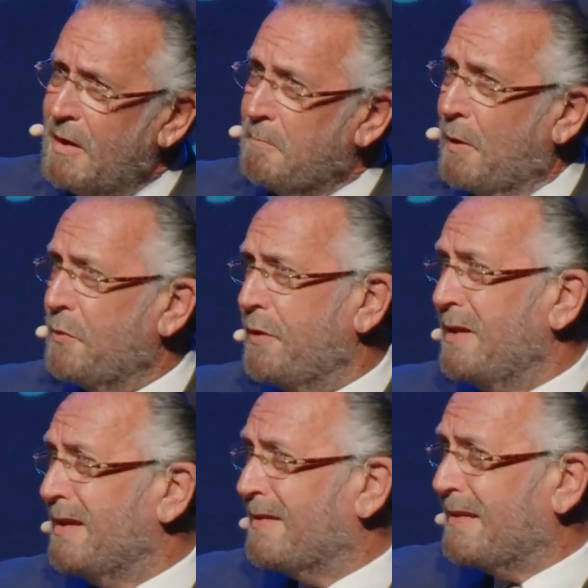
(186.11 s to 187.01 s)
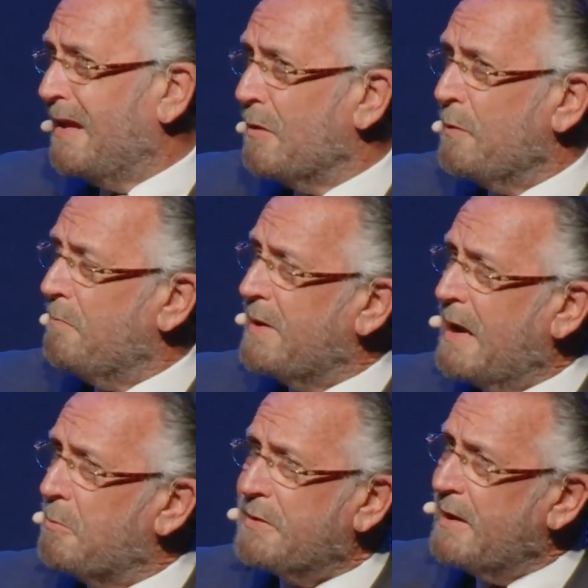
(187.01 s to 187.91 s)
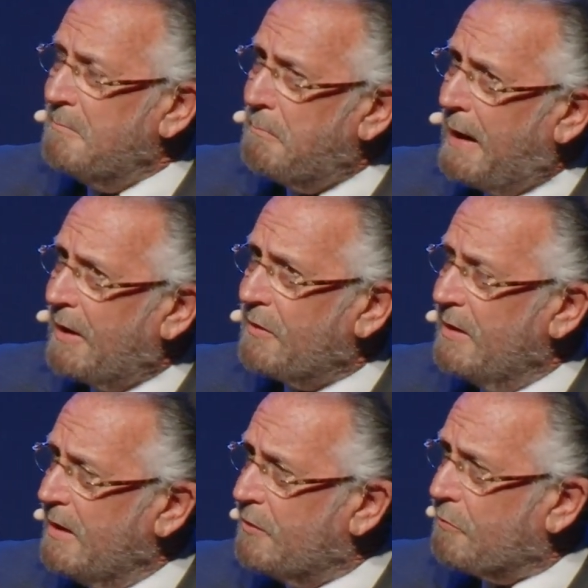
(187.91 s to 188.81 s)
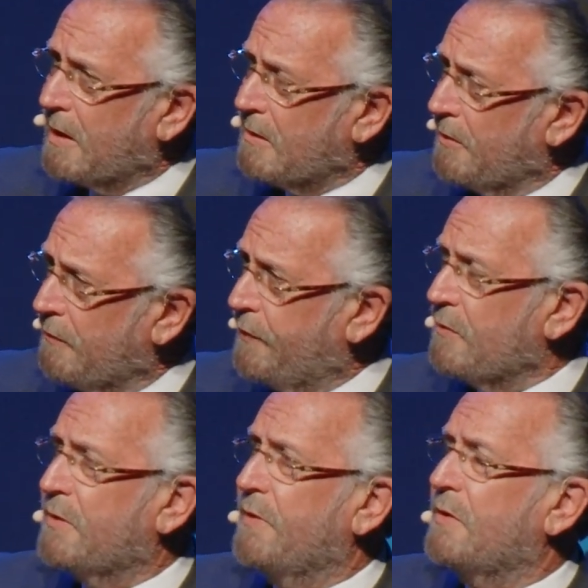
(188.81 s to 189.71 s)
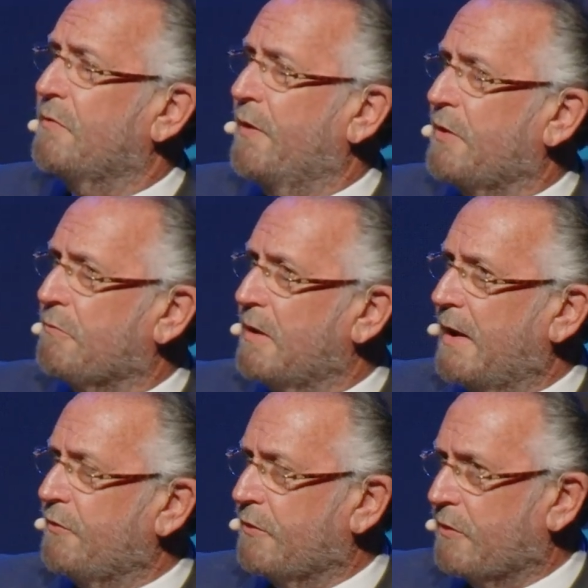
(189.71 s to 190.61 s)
both in the extent that we've been able to impact in Israel on the field of interfaith relations,